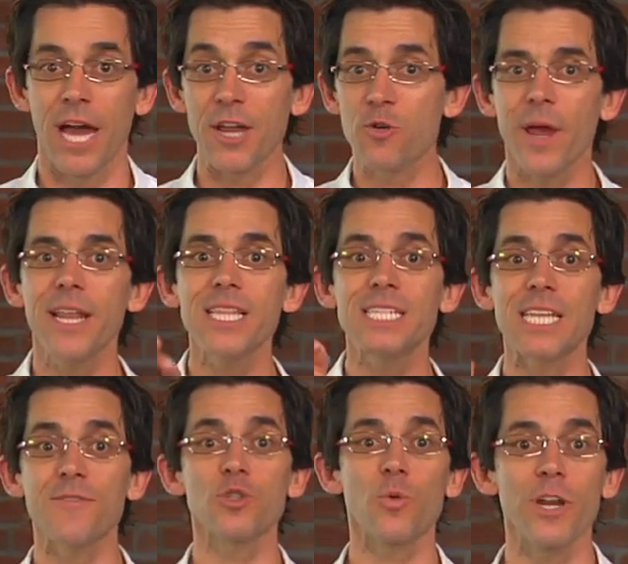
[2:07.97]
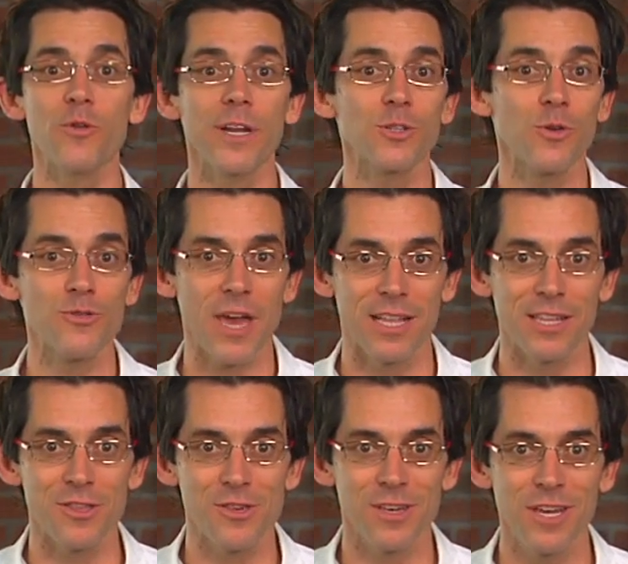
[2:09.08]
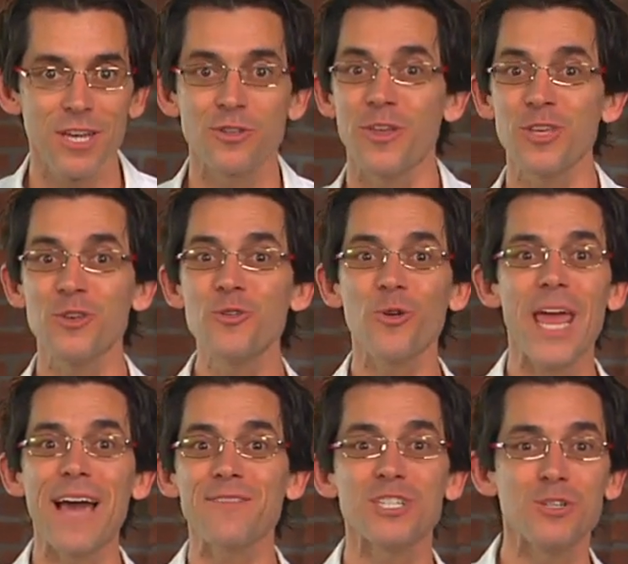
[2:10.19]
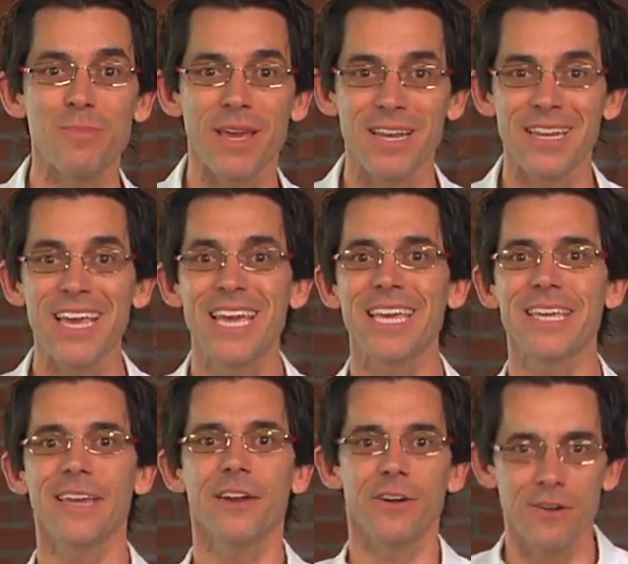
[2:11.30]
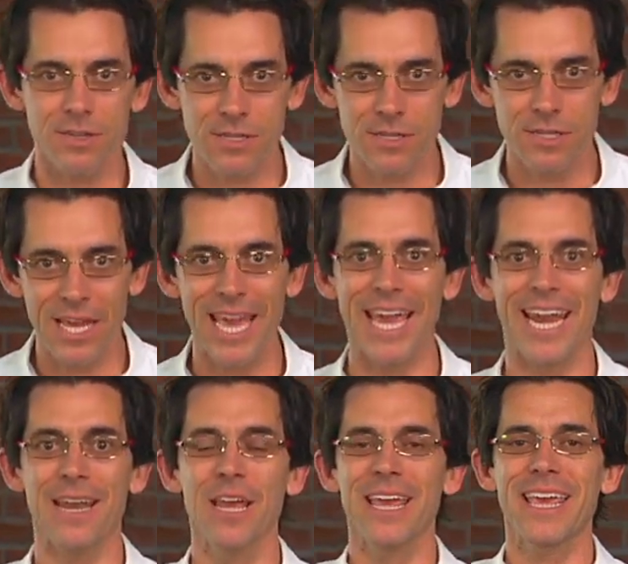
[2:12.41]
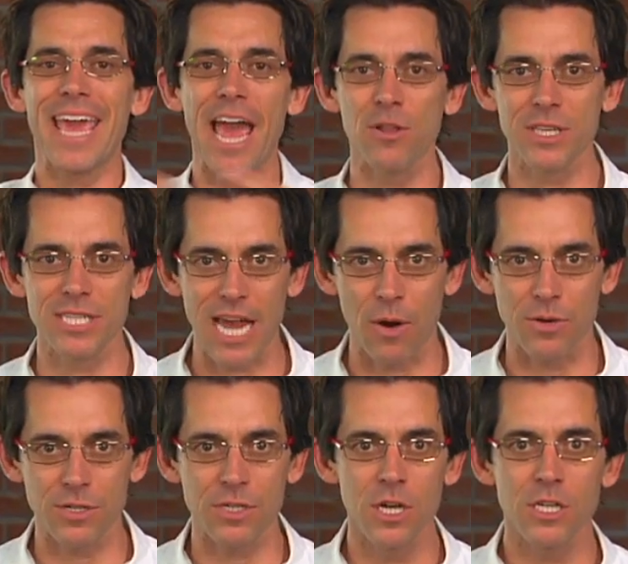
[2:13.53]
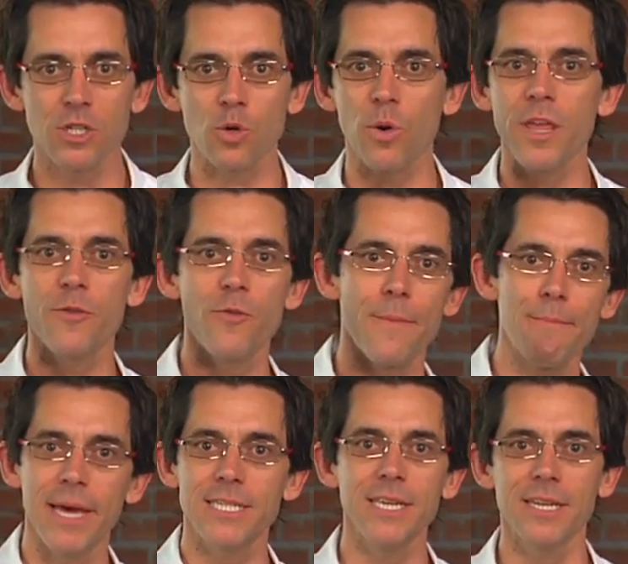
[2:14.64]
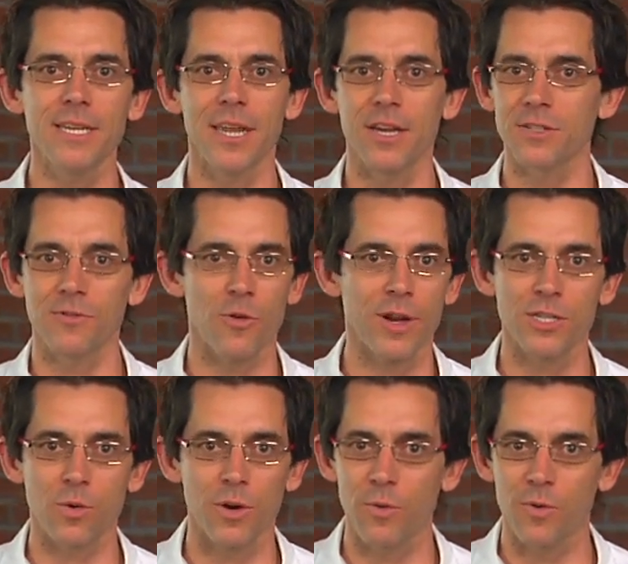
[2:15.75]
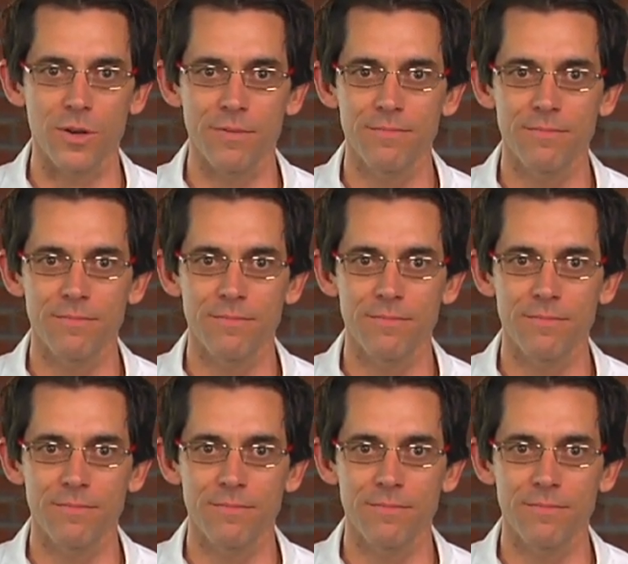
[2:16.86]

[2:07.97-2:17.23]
I created the 720 Credit Score Challenge so that you don't have to spend years and countless hours sorting through the messy details of credit scoring world.